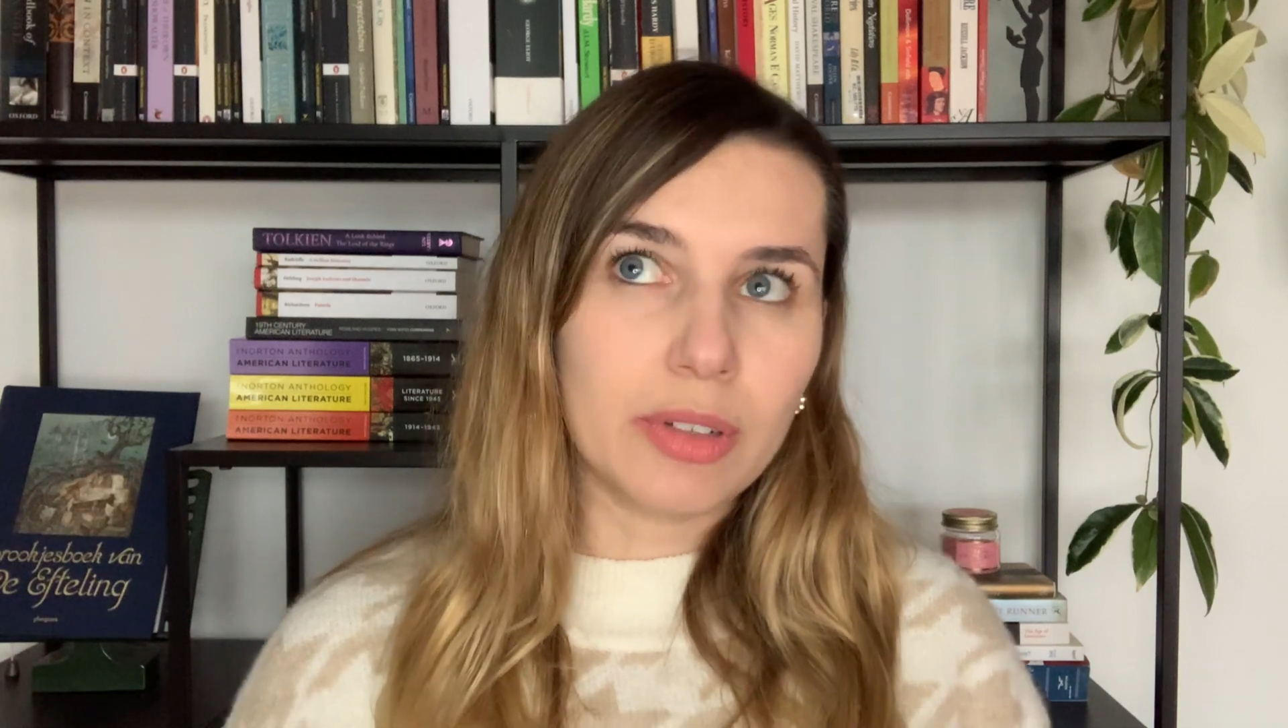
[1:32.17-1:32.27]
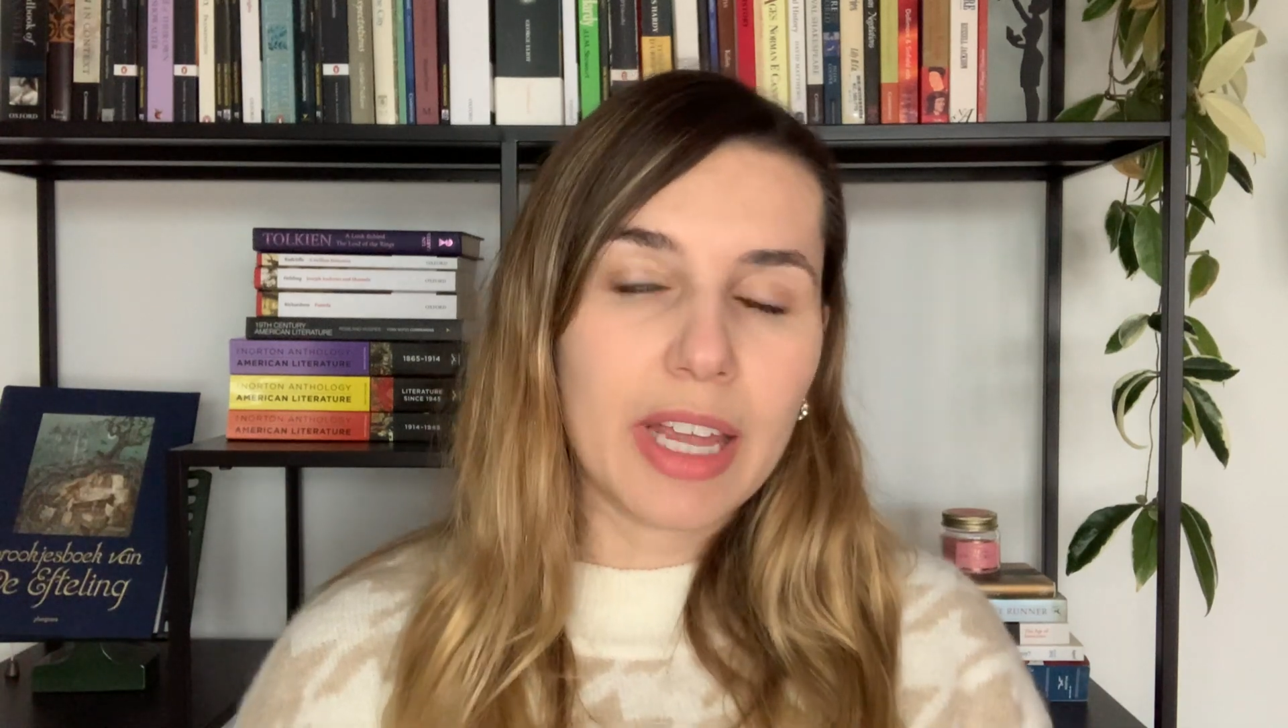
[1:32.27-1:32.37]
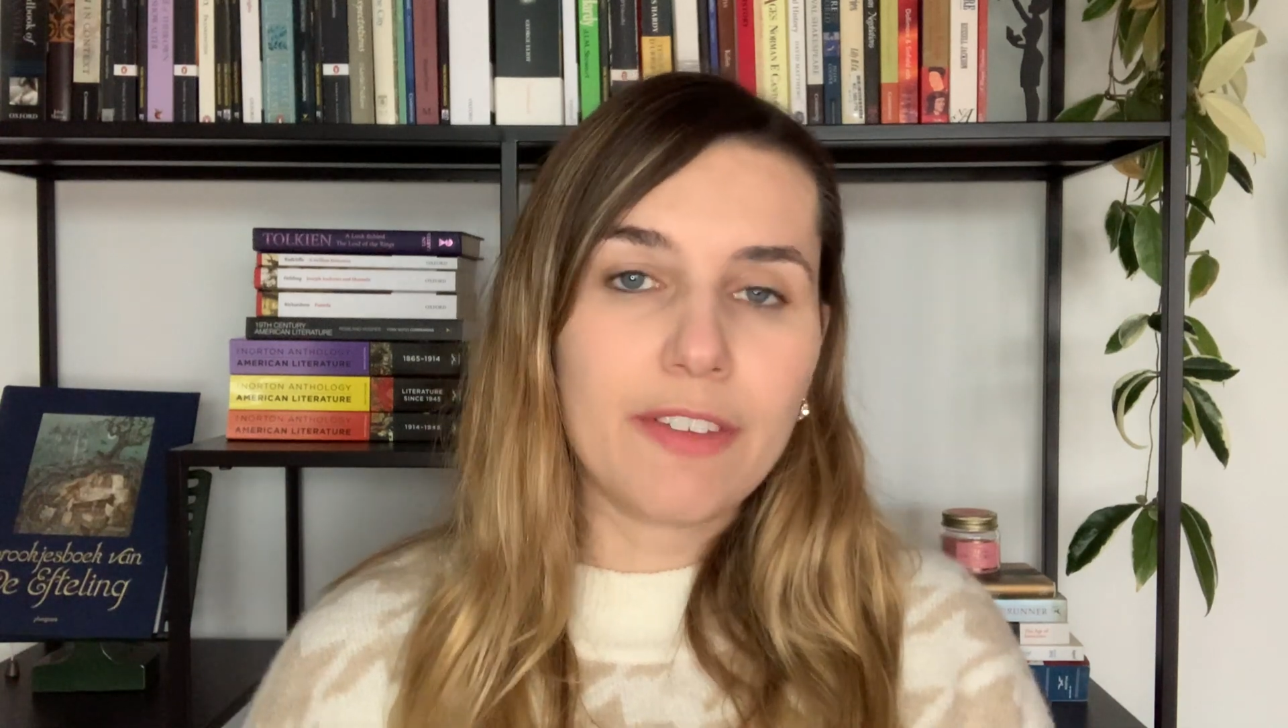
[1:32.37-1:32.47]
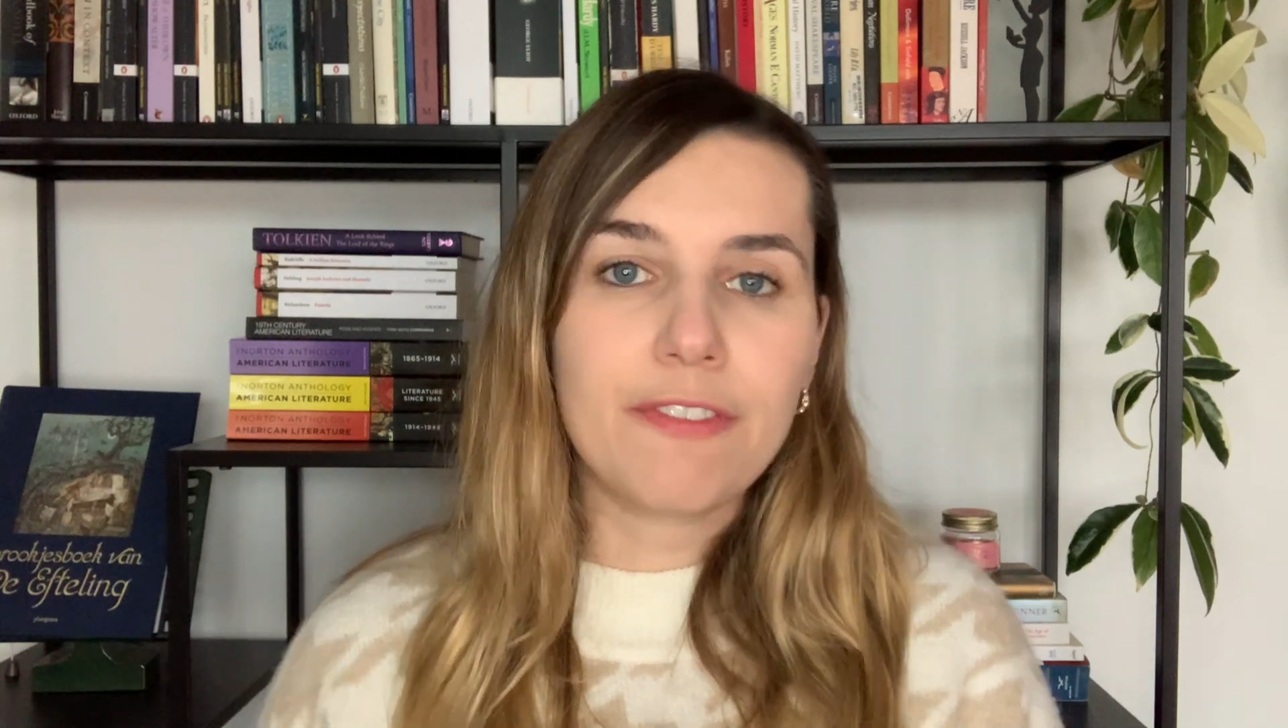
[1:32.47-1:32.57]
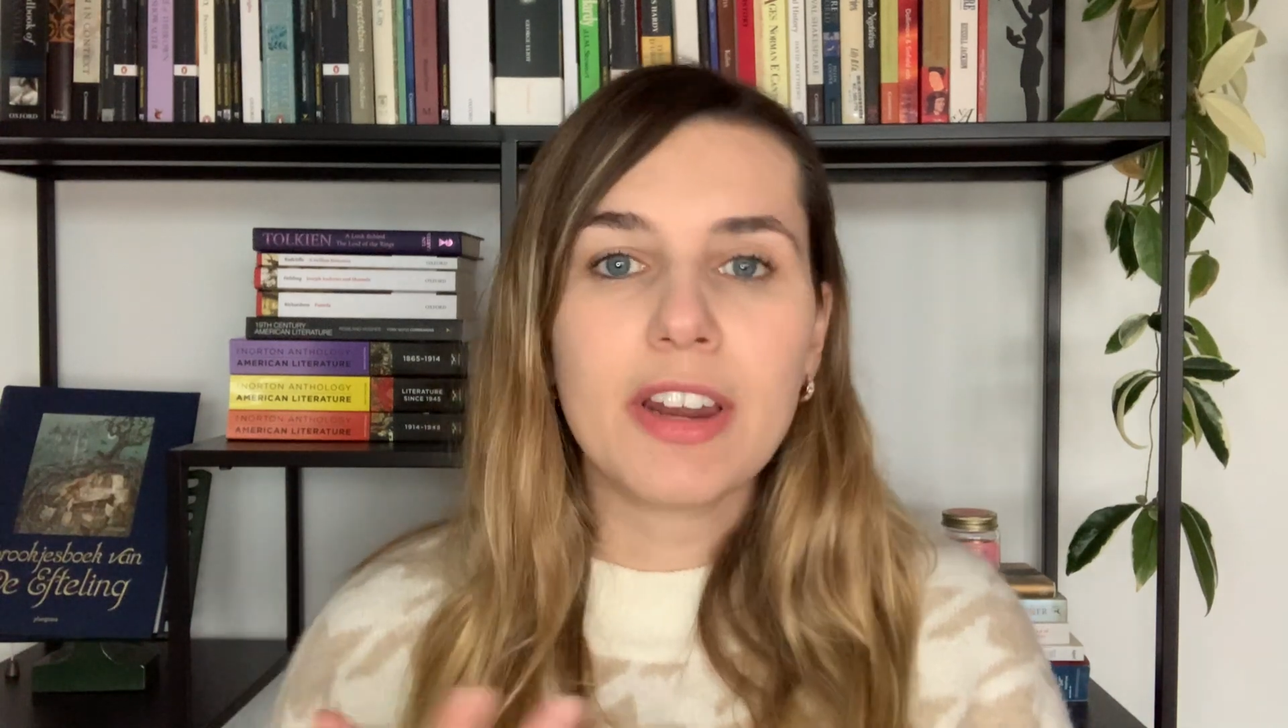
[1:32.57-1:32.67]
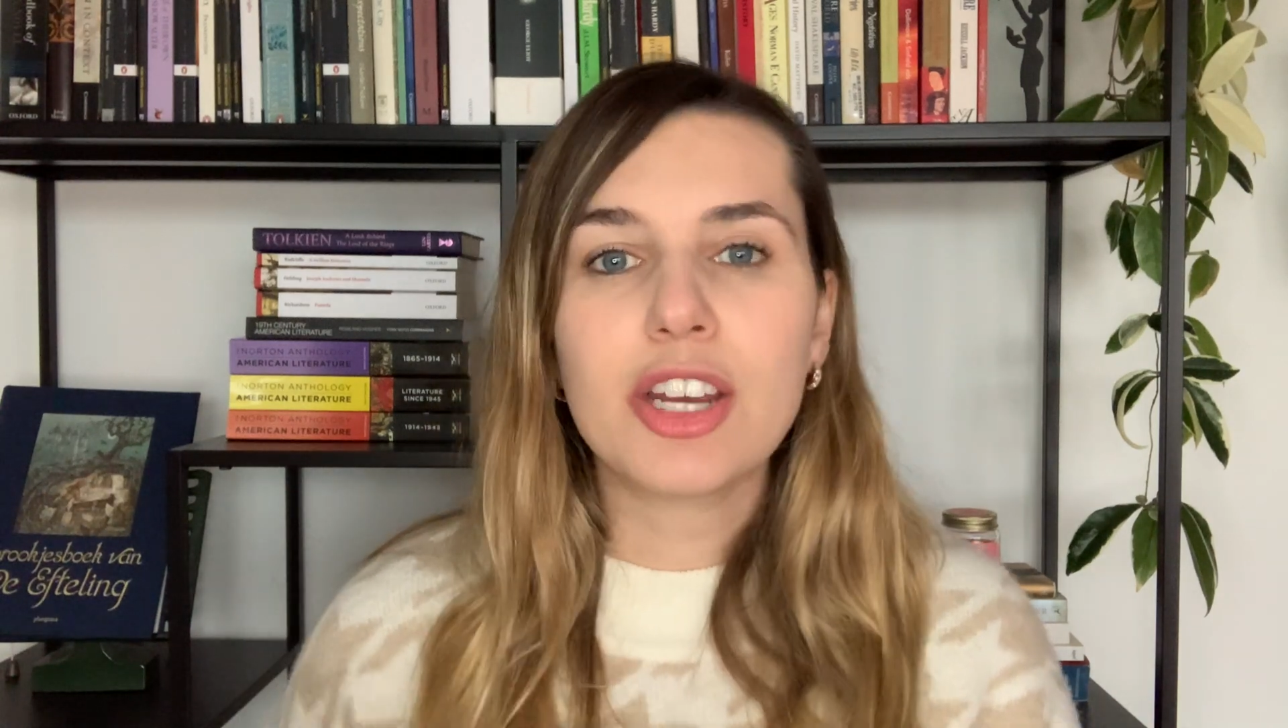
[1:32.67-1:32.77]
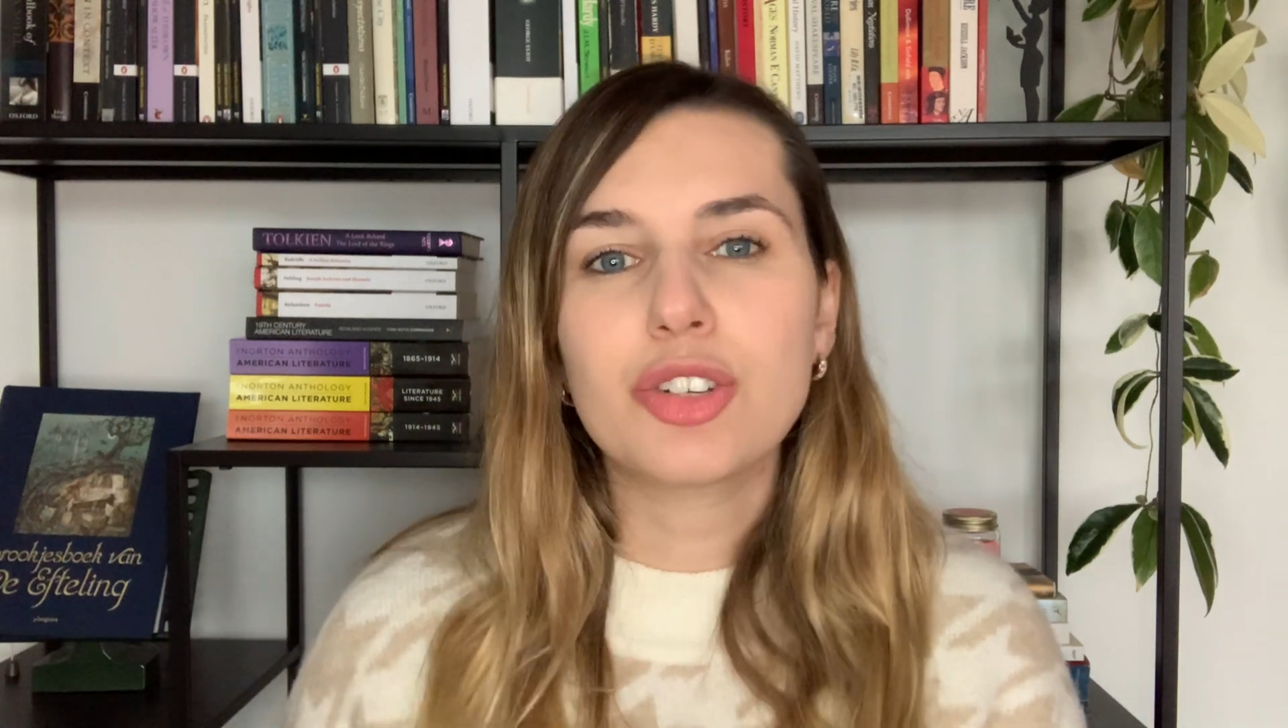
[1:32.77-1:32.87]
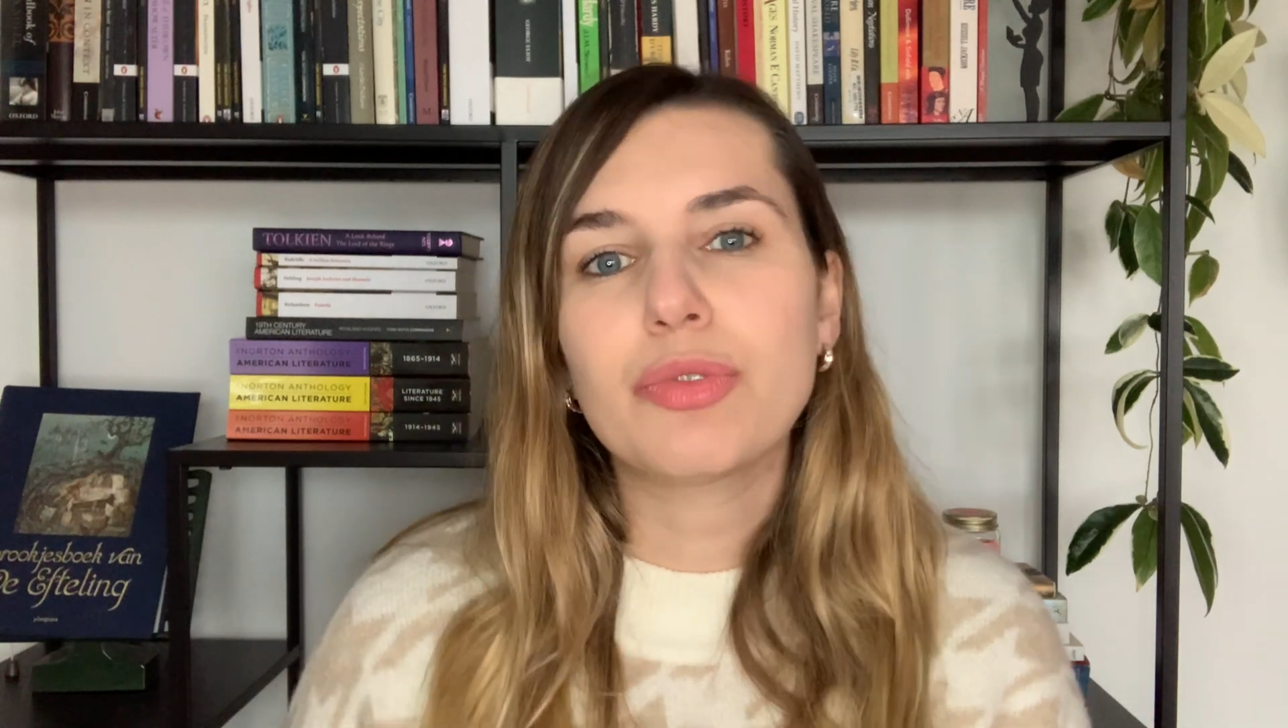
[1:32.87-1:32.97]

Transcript: he finished